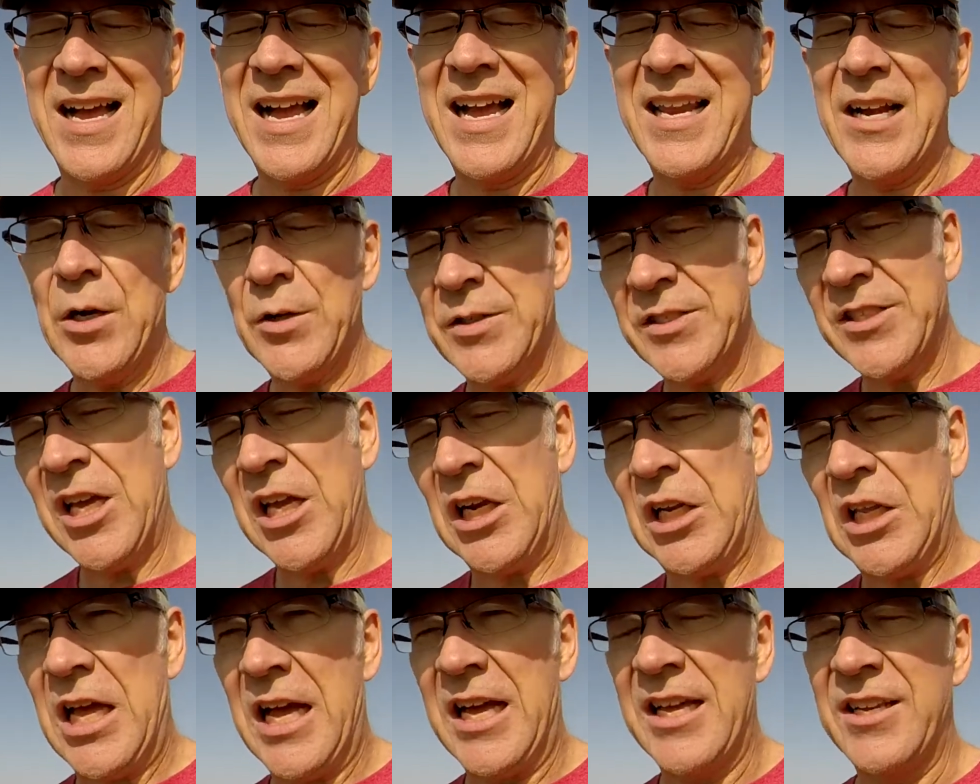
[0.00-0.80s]
I know it's not a
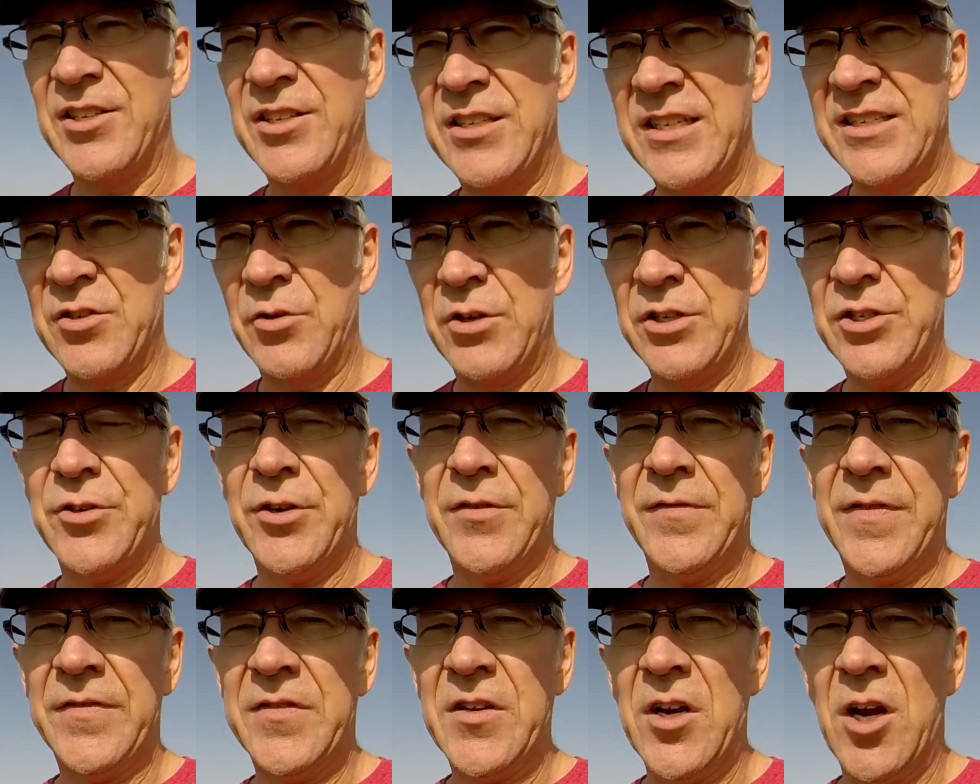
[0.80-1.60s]
lot, it's only
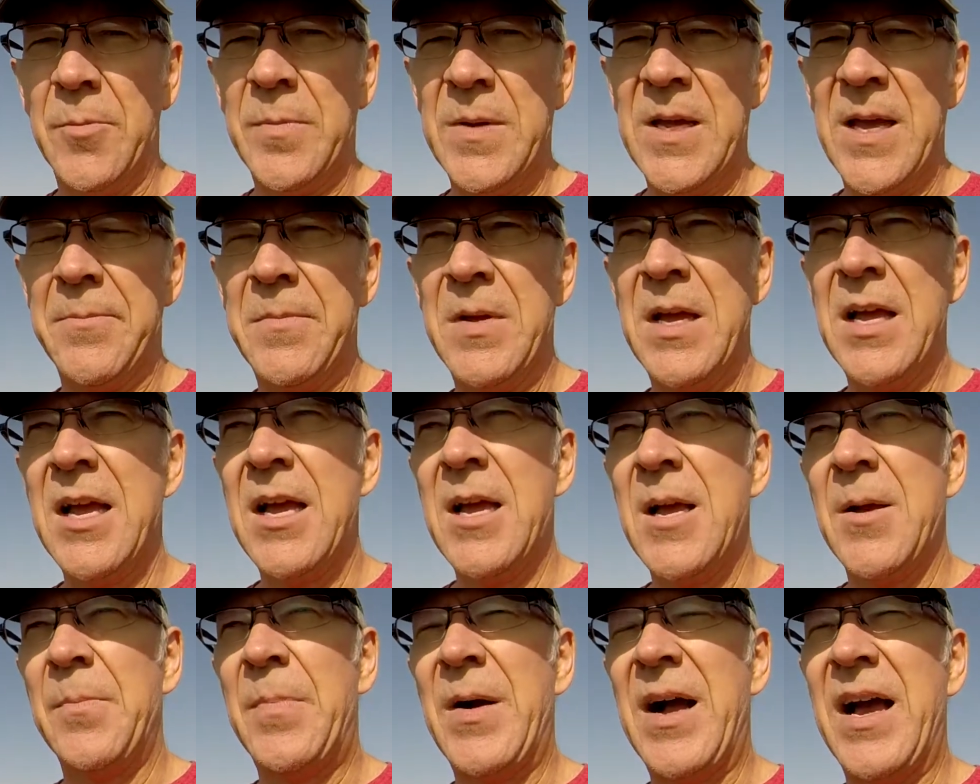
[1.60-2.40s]
250 RPM,
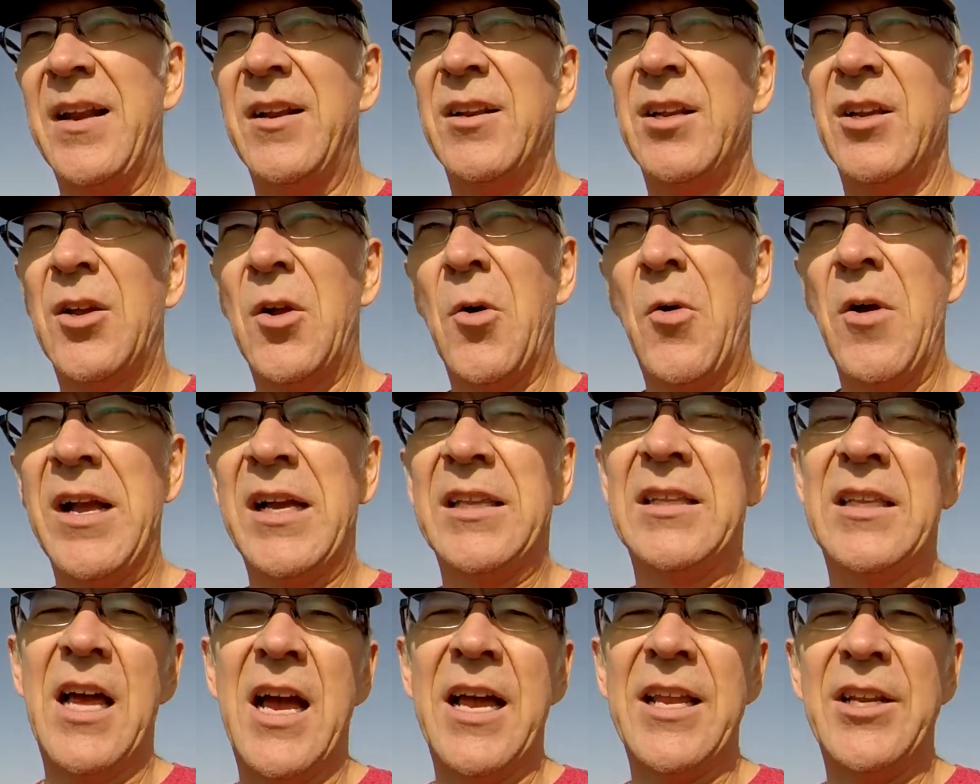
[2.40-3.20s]
but going
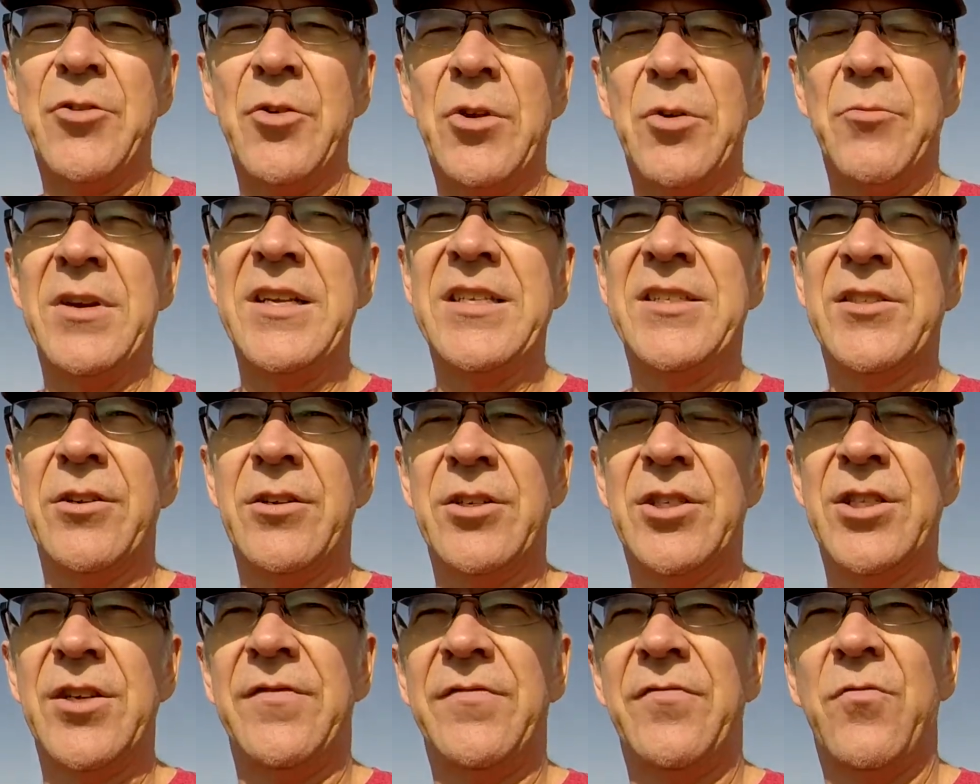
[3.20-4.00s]
online, doing
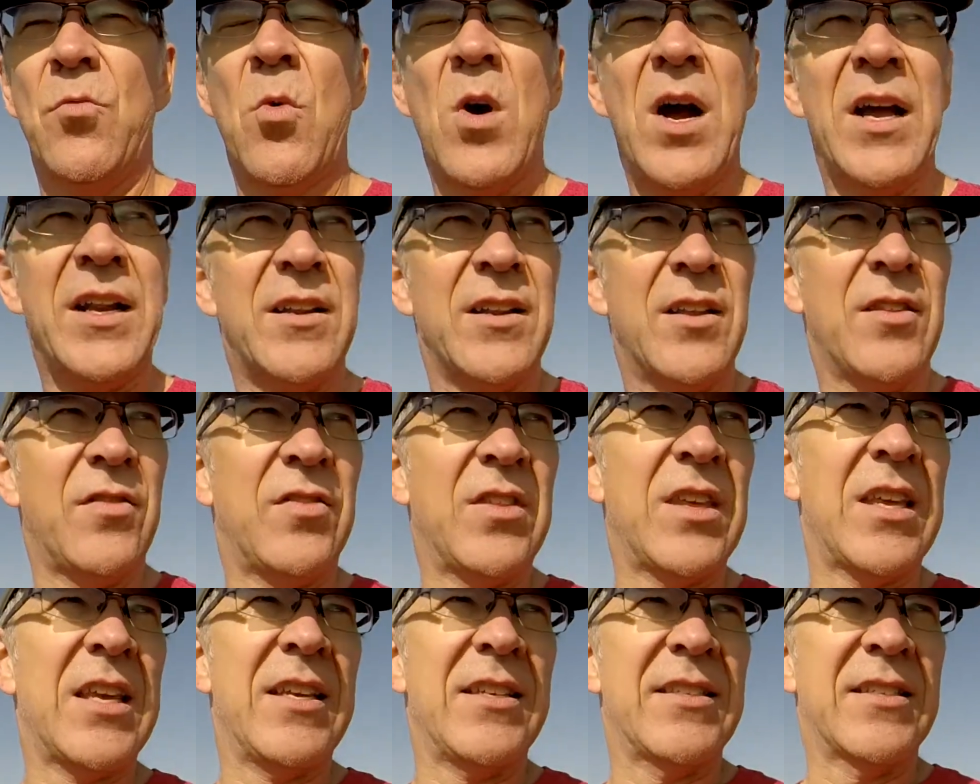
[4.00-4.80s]
research of what
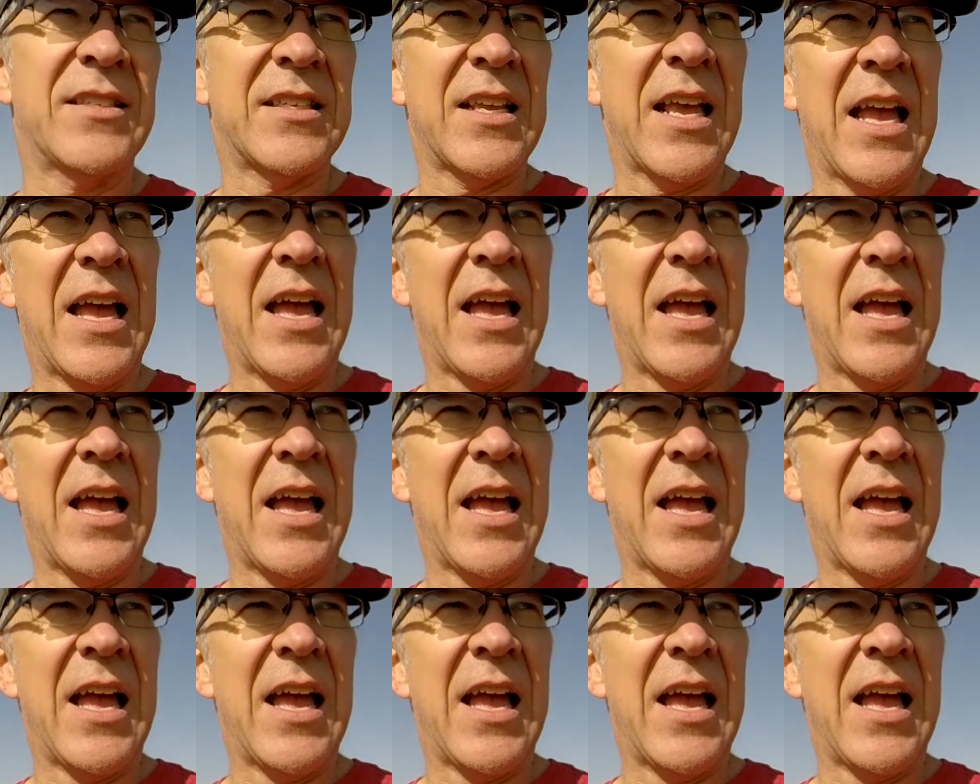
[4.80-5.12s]
these